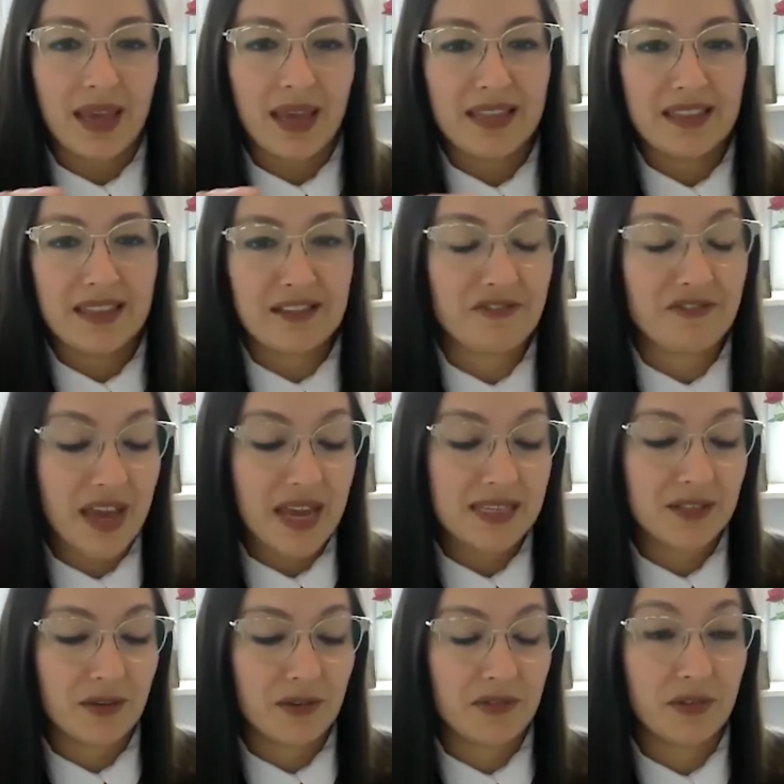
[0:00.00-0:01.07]
in the face
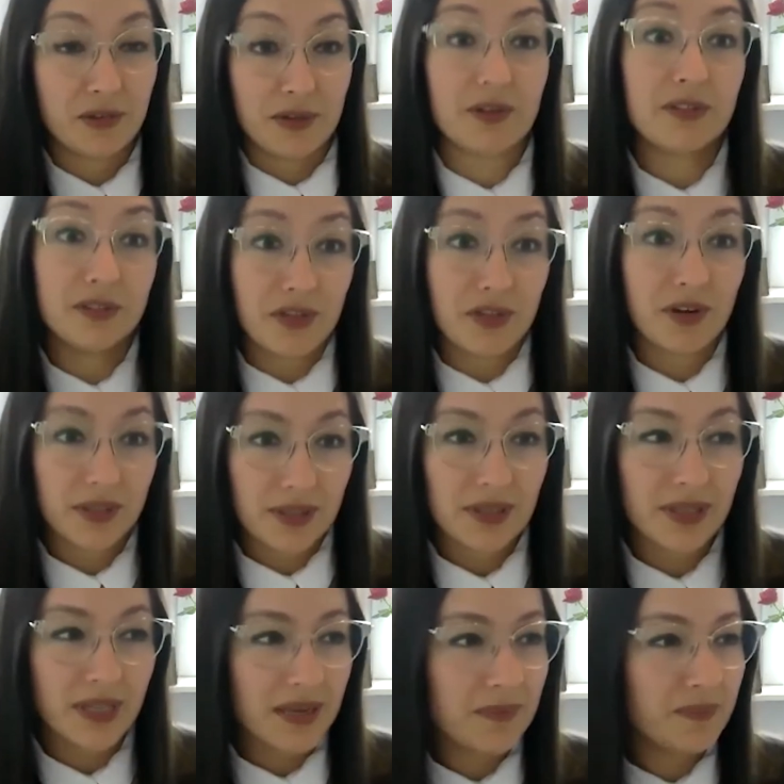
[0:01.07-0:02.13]
of uh,
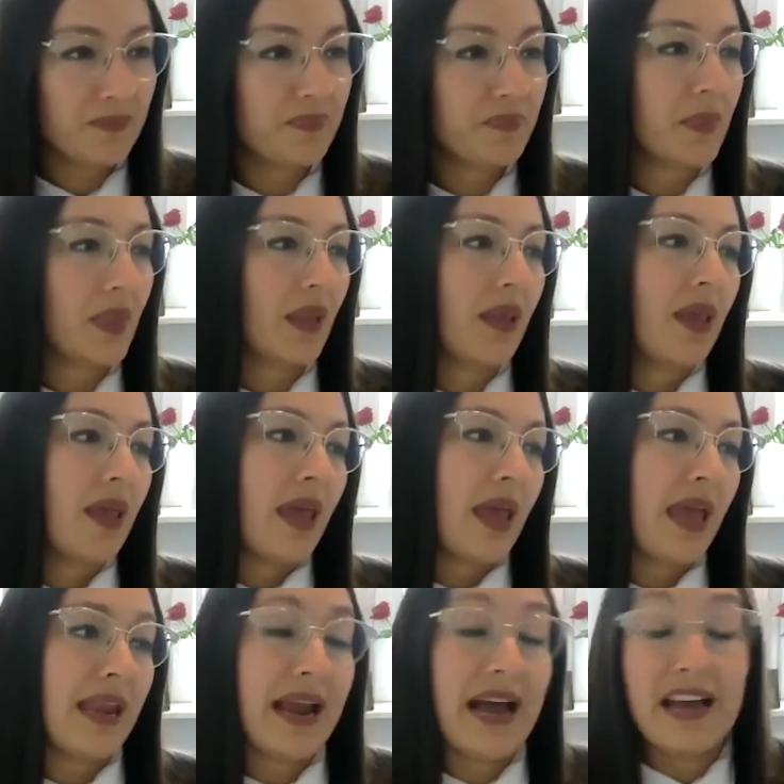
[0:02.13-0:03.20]
uncertainty.
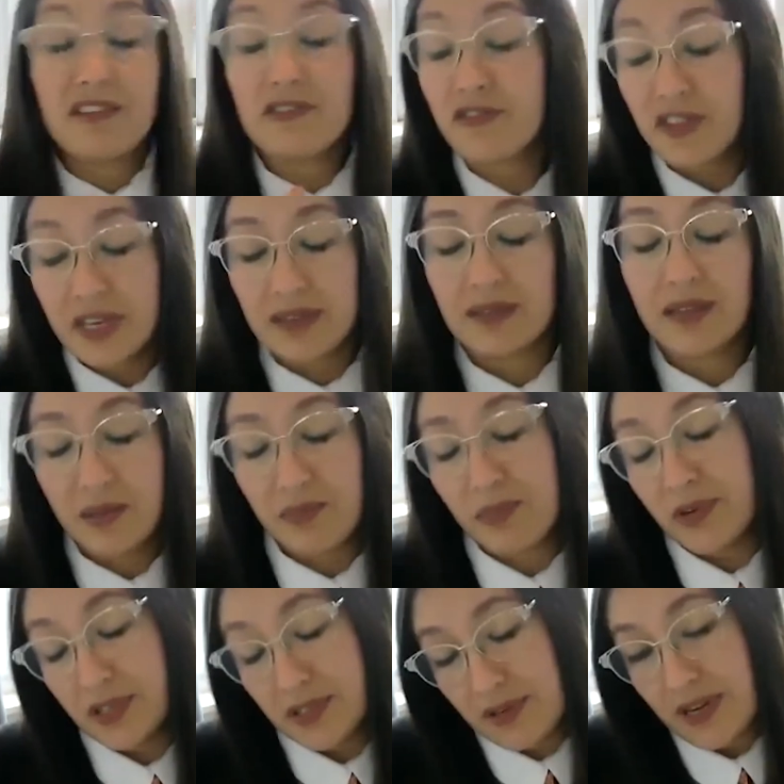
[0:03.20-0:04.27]
And I feel, I
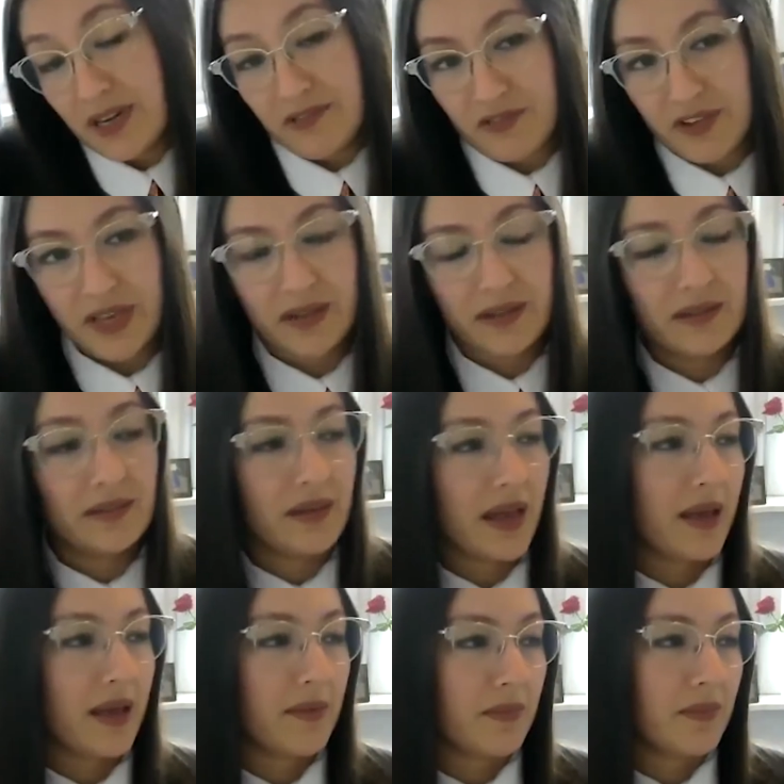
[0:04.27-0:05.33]
personally feel
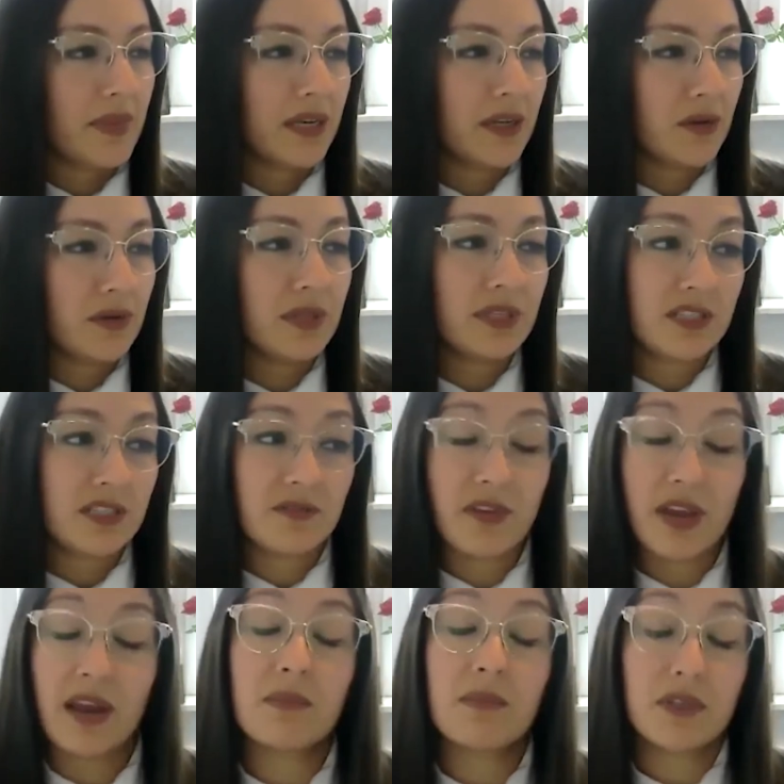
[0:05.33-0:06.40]
um, that unity is
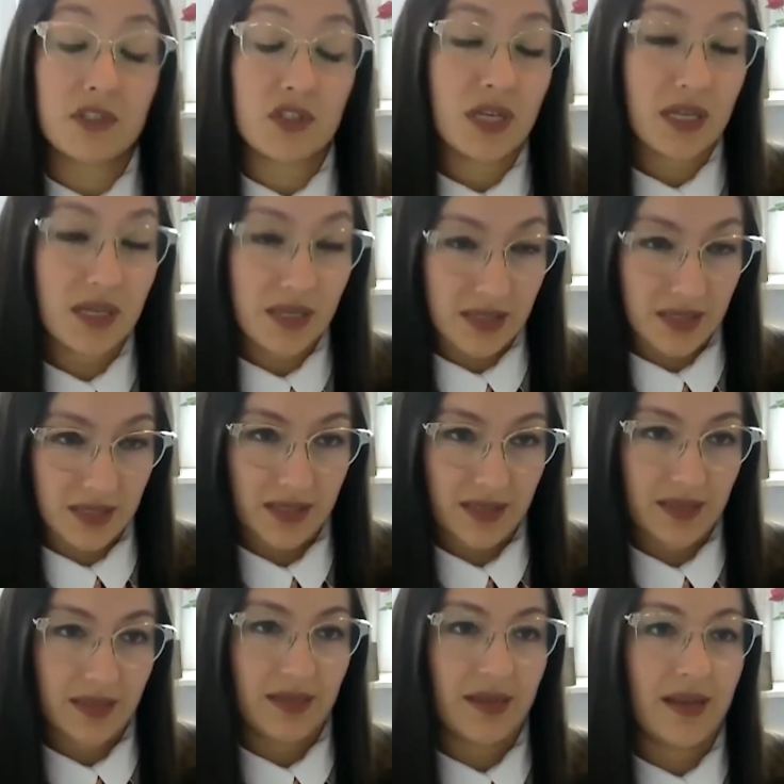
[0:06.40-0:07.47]
very much needed
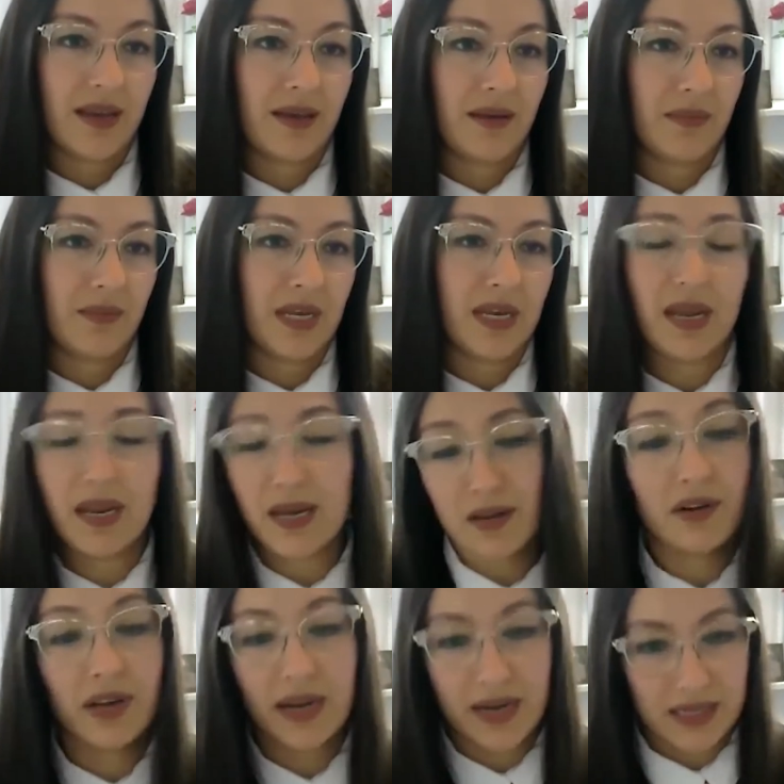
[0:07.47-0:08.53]
um, in any
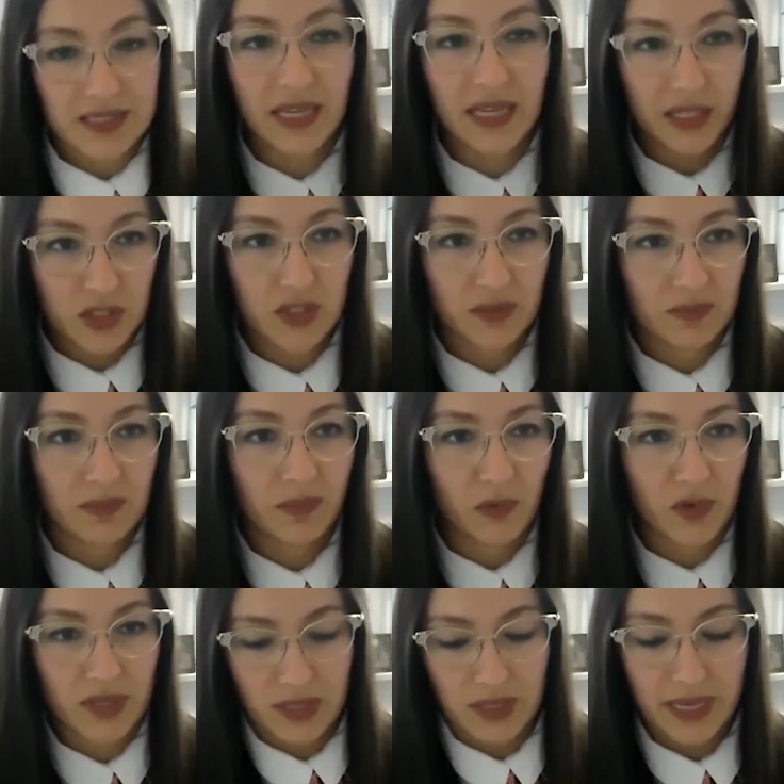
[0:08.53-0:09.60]
organization
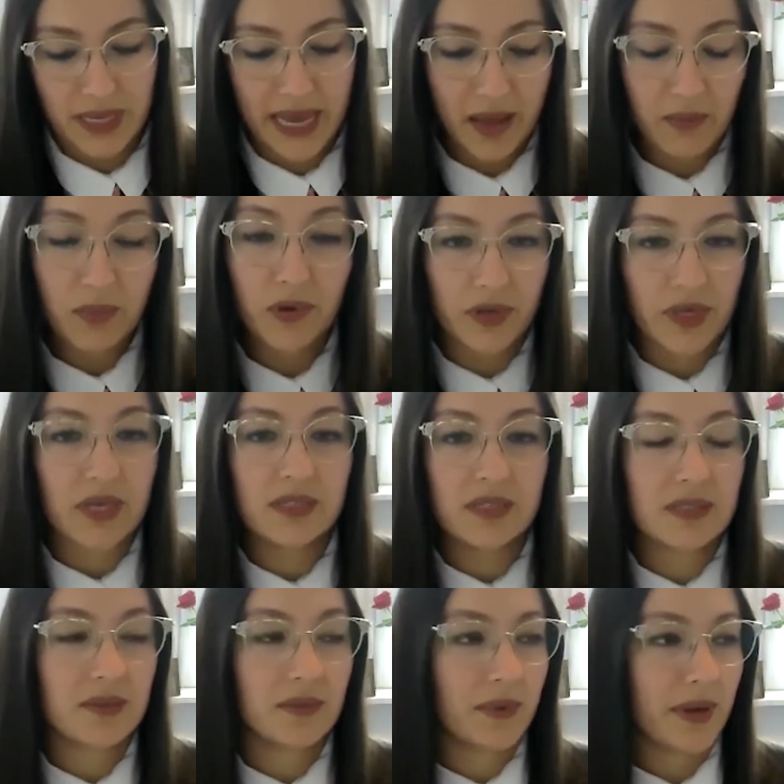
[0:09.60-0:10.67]
within the
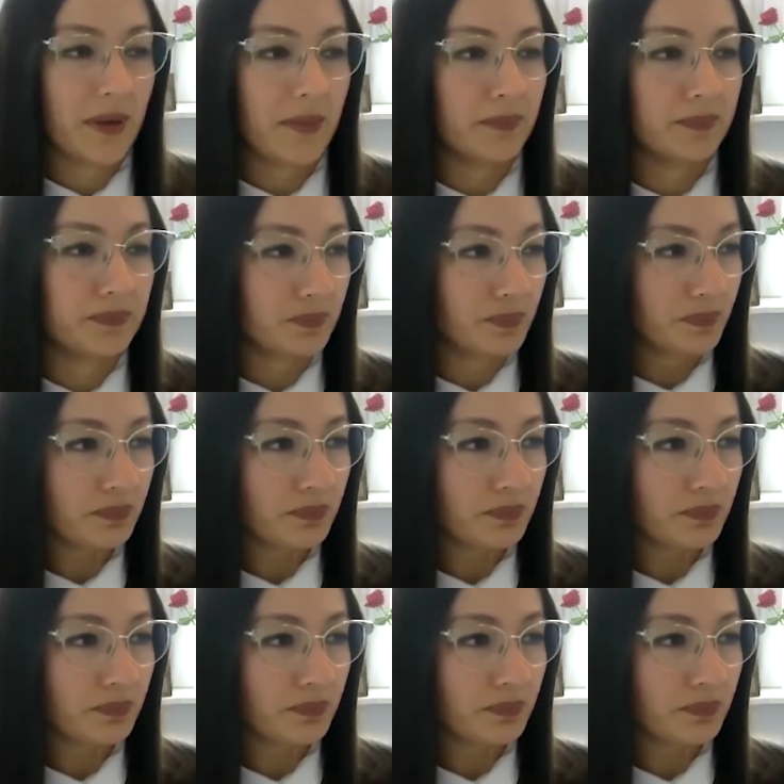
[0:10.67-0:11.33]
employees. Um,